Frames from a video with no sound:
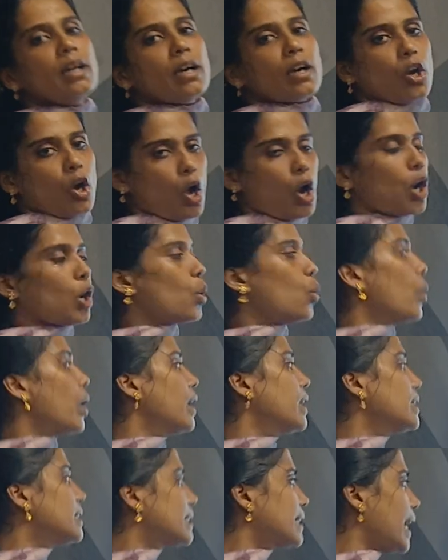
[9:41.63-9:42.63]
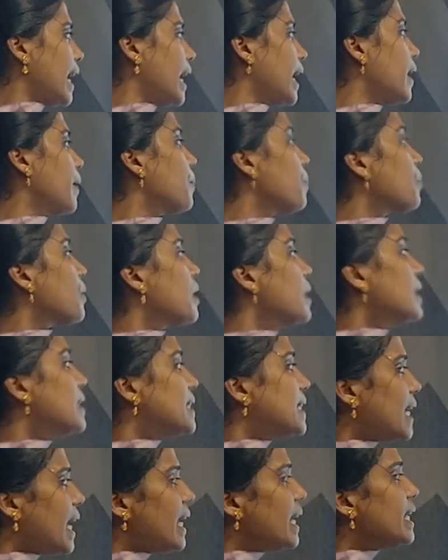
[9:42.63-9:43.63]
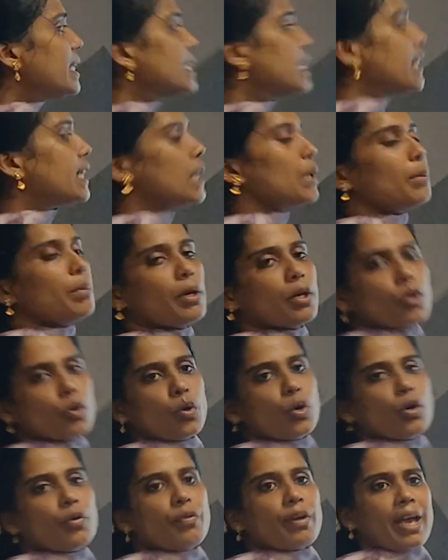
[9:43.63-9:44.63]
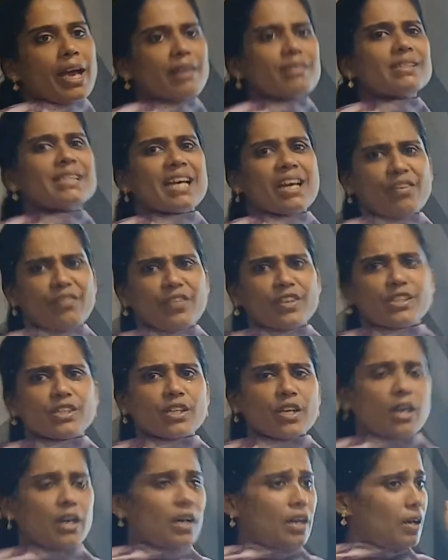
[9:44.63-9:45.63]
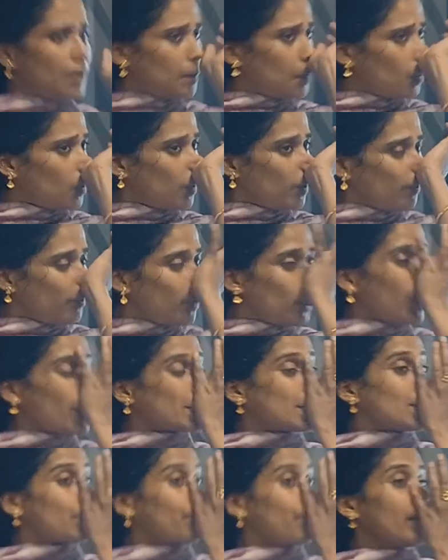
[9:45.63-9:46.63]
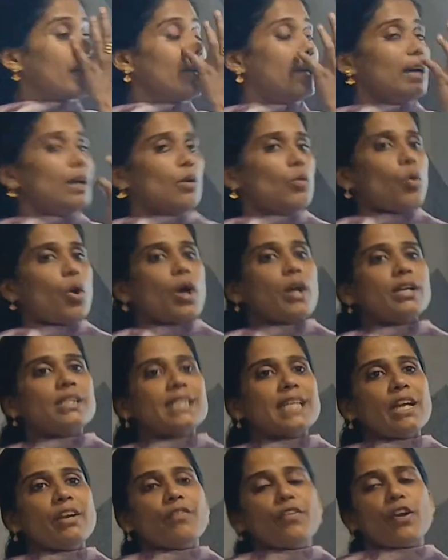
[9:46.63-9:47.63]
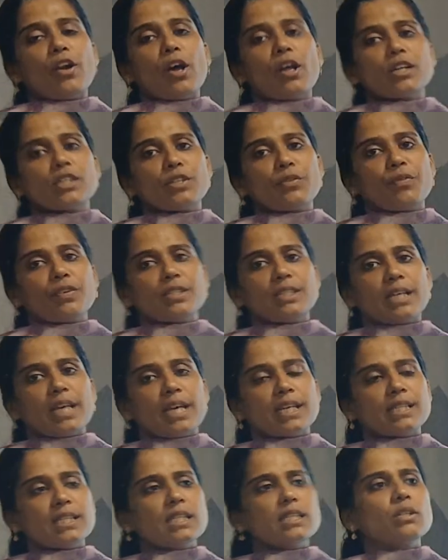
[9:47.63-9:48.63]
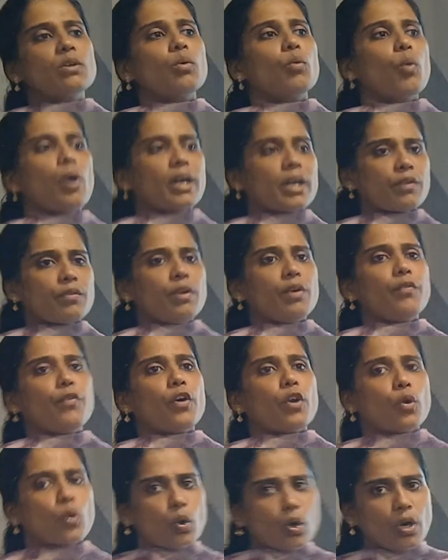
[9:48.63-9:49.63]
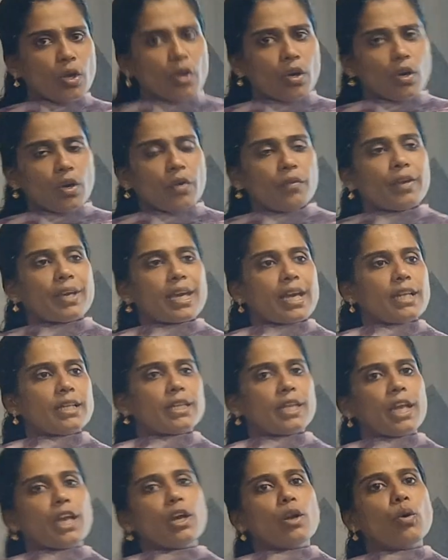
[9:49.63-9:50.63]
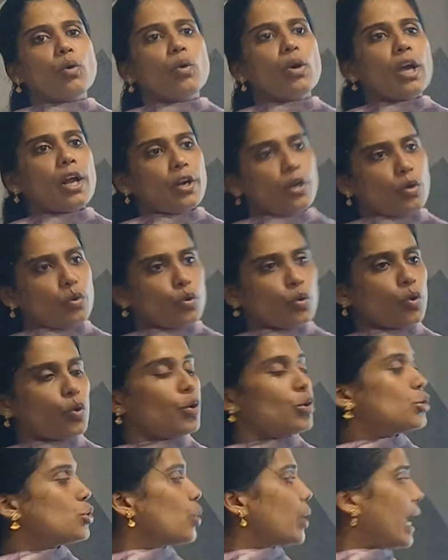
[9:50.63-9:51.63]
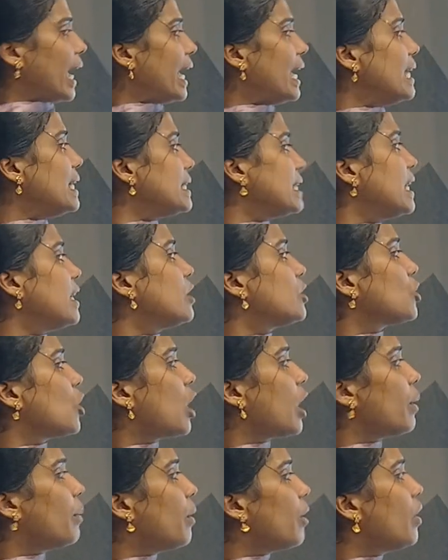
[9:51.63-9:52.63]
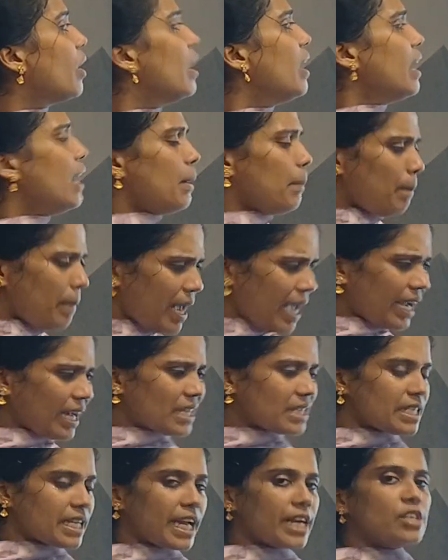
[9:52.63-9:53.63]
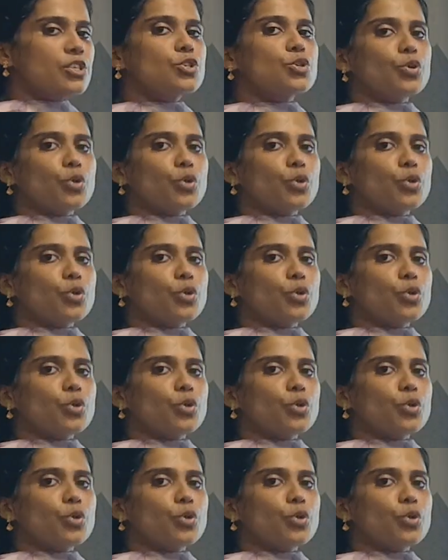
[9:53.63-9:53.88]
wrong one is K. Zen is nothing but good. We have Zen philosophy. What Zen philosophy says is, whatever for good, we can think good and do good. So Kaizen is all about make a change to